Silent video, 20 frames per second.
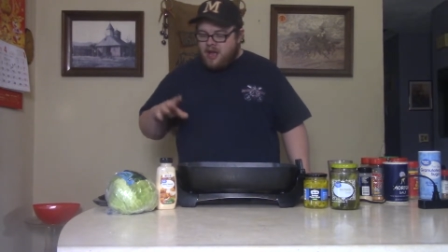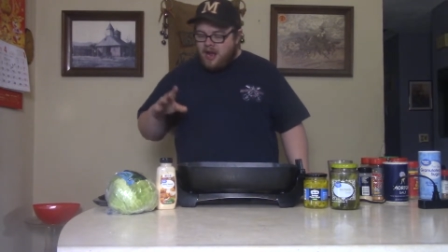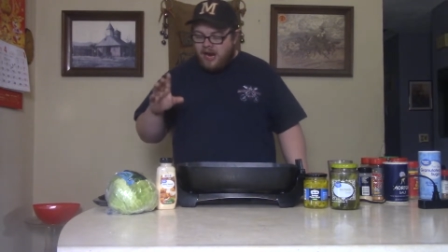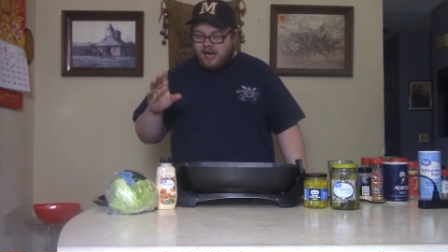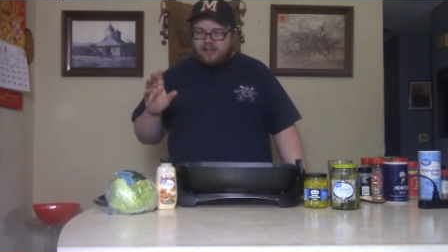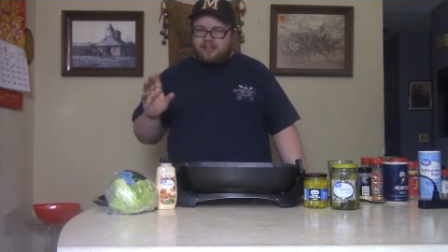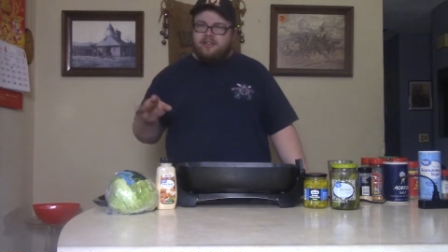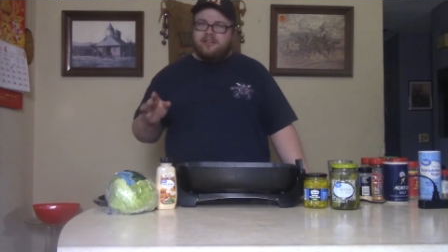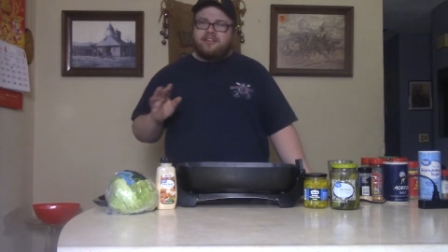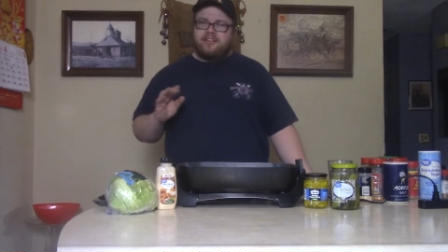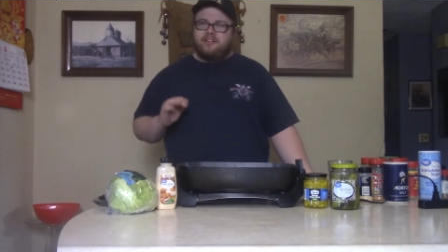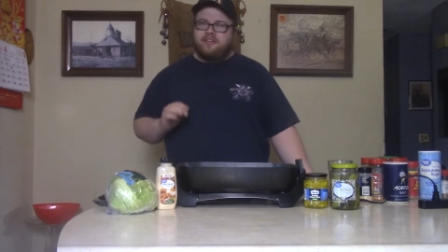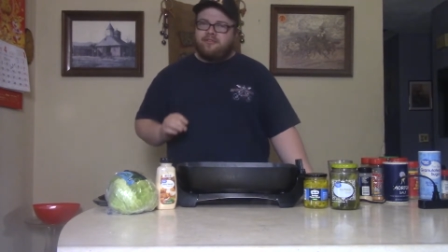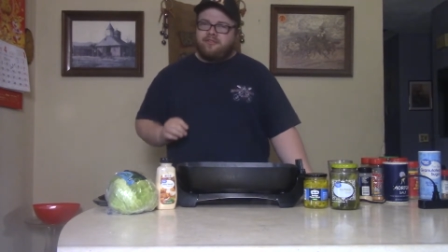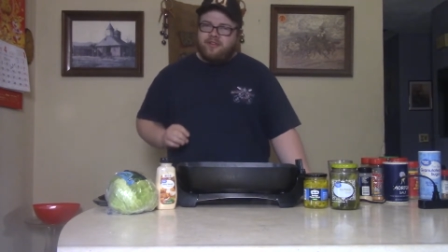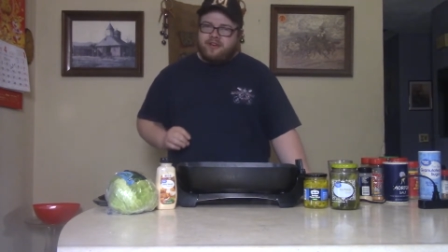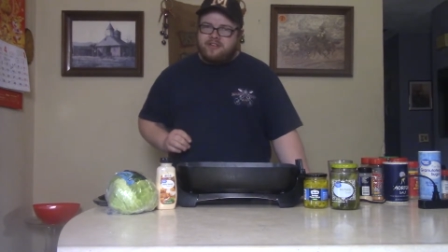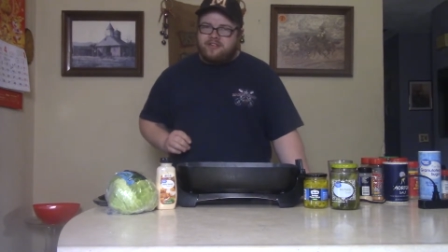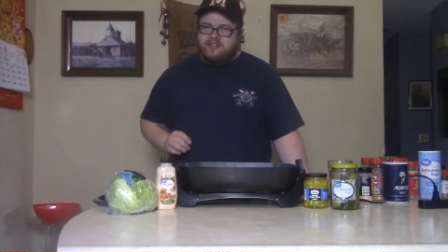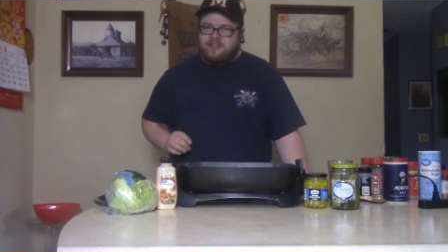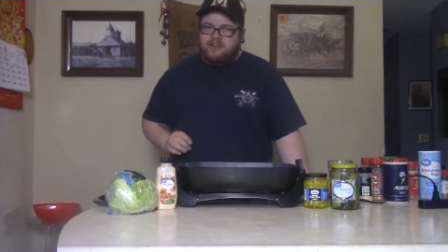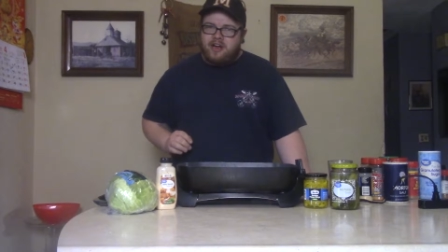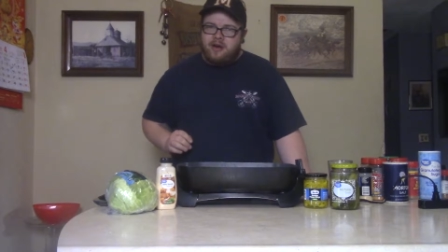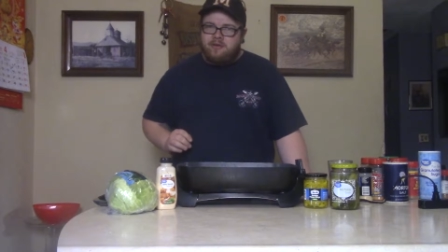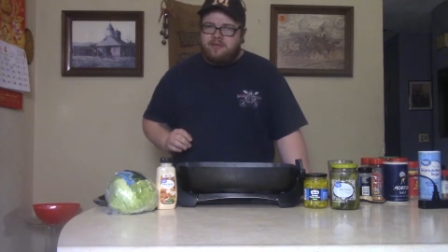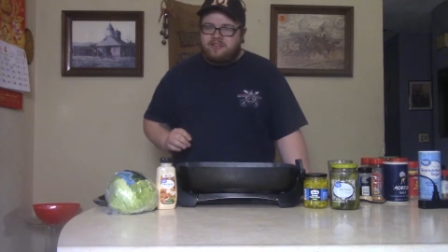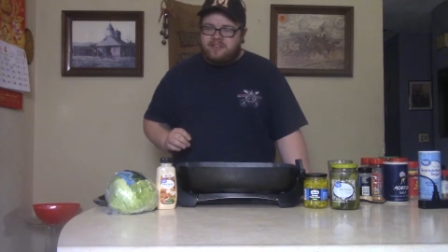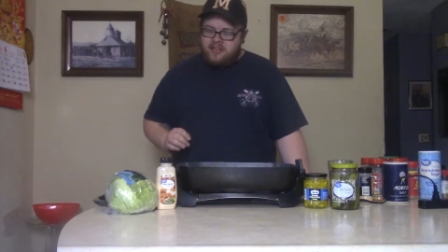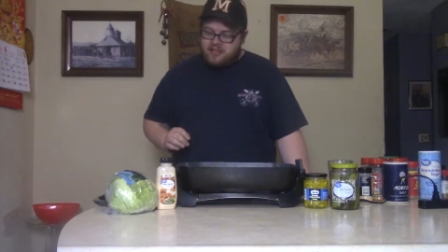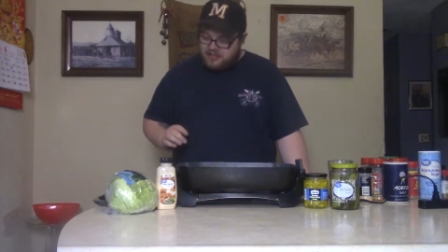I looked in the freezer and I
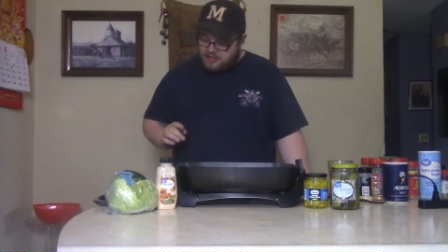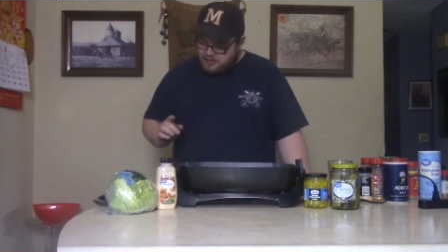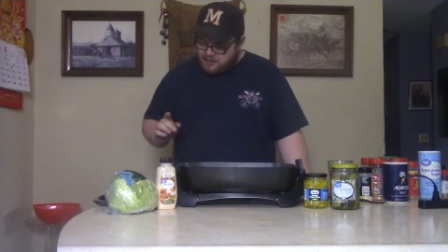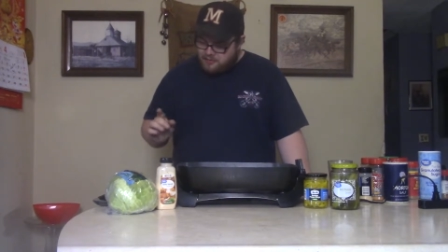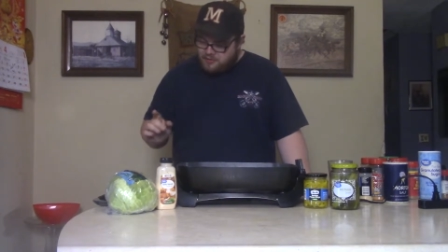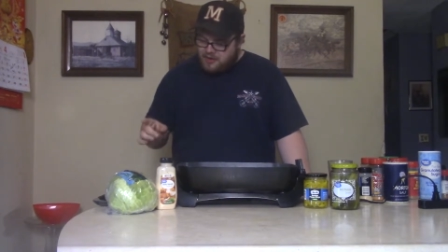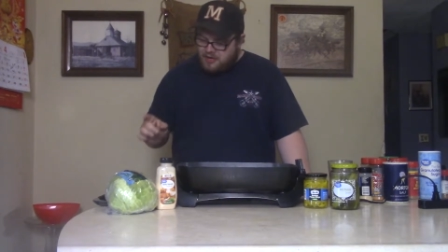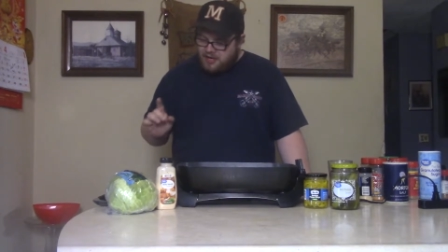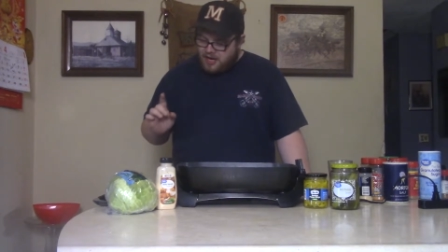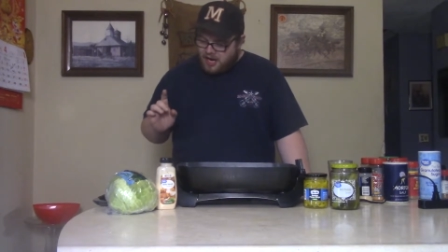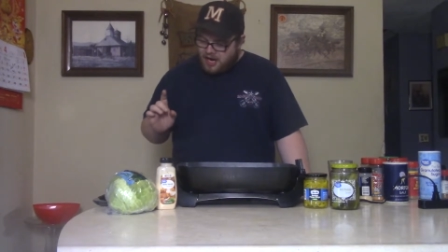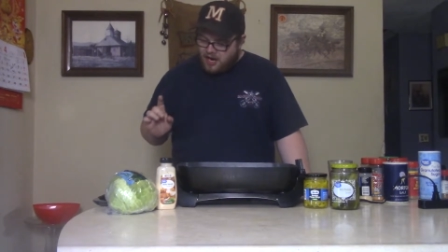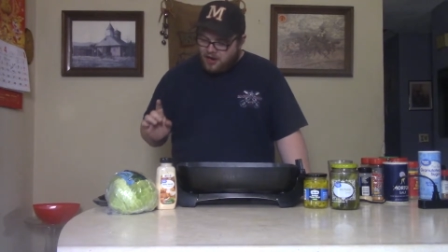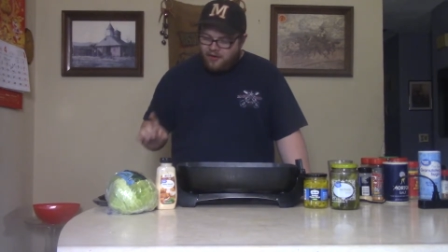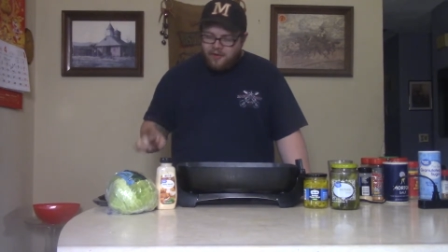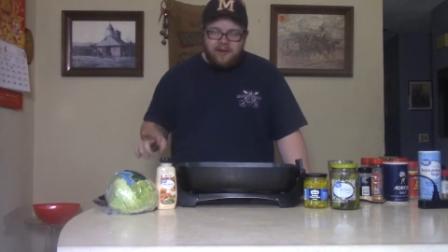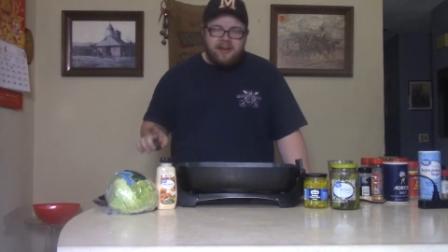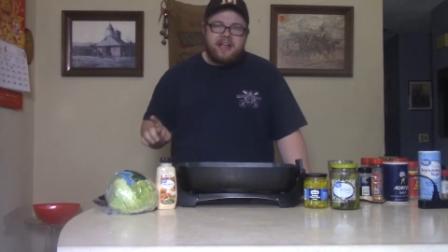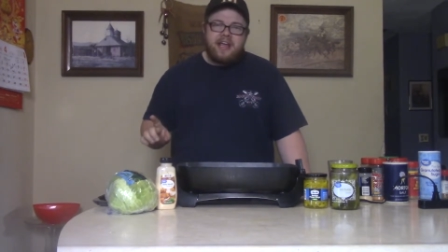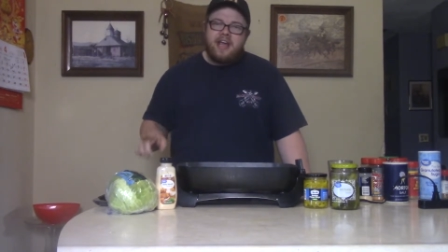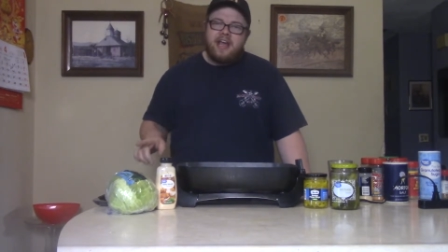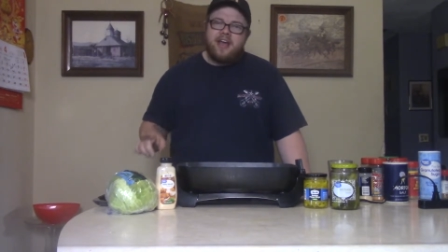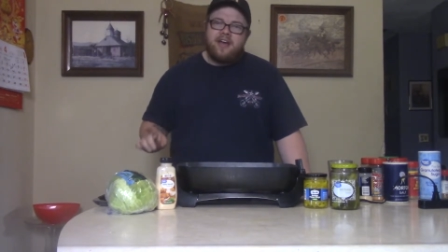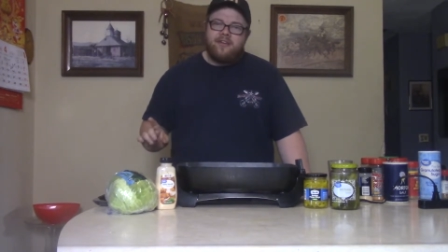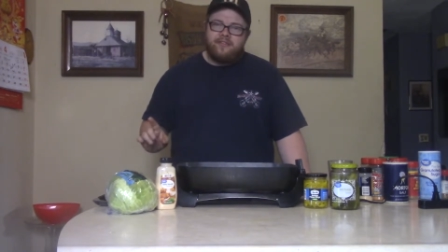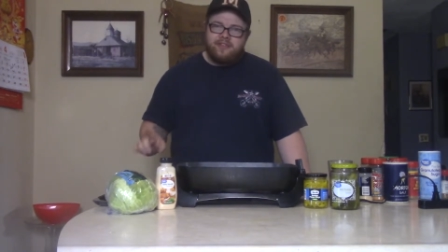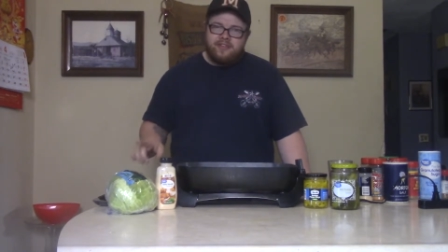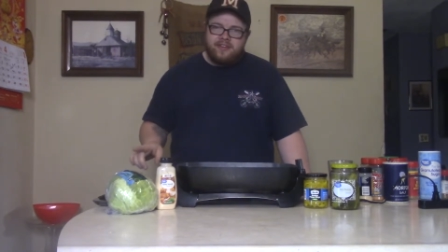was like, you know what? I already have